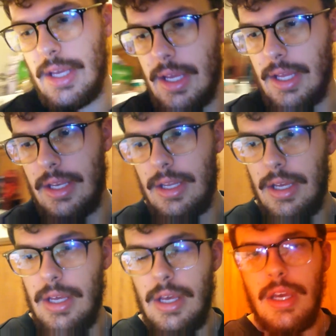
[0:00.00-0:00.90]
and
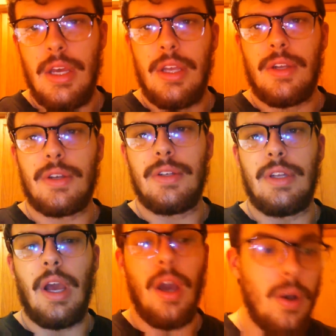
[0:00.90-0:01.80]
you're good to
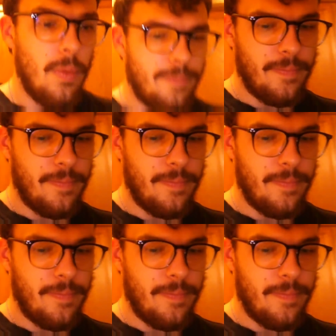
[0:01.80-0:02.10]
go.